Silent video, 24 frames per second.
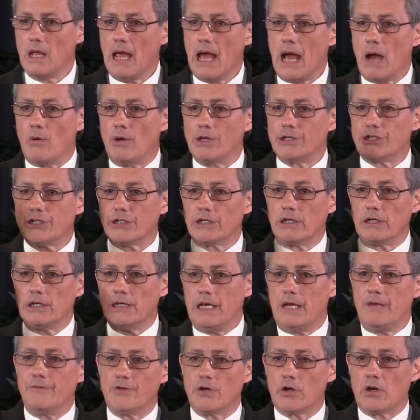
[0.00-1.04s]
I want you to
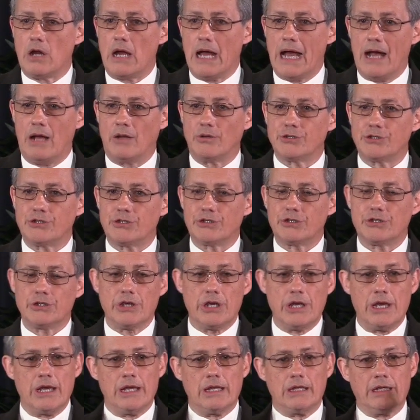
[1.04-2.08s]
leave your house,
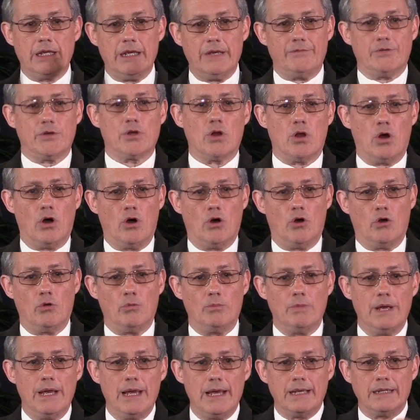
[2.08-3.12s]
leave your
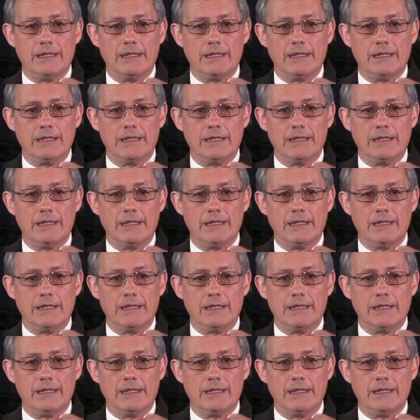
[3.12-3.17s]
home,